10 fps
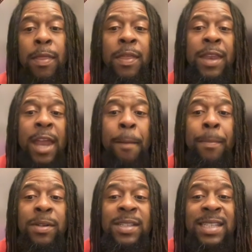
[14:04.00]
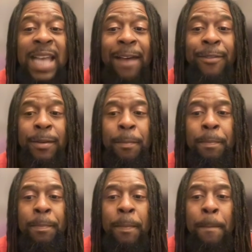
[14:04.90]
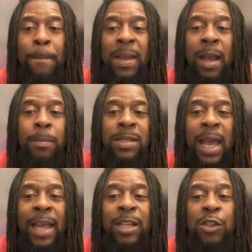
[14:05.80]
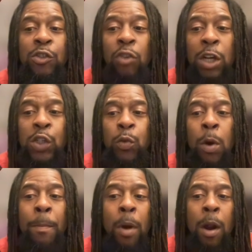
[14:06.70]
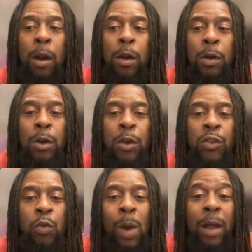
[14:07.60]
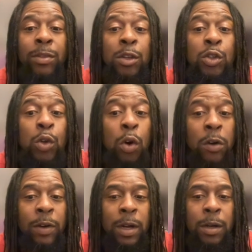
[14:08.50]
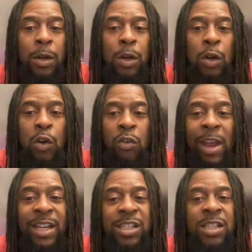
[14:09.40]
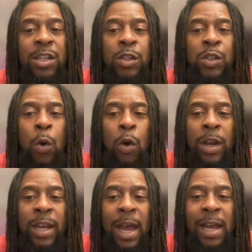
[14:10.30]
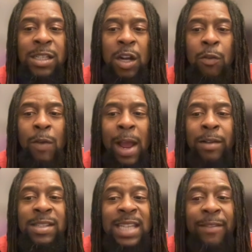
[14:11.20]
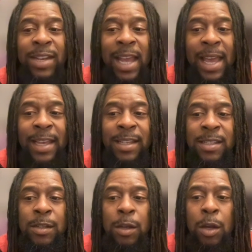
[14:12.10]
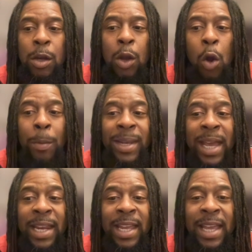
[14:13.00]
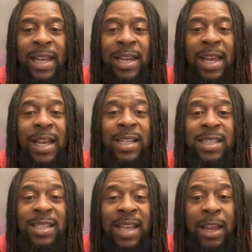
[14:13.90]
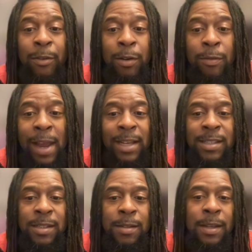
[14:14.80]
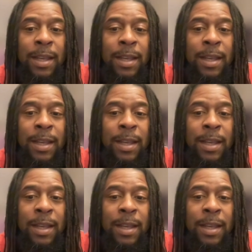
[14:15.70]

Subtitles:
The number 7 becomes a structural marker throughout the Torah. Creation is organized around 7 days, culminating in sacred rest.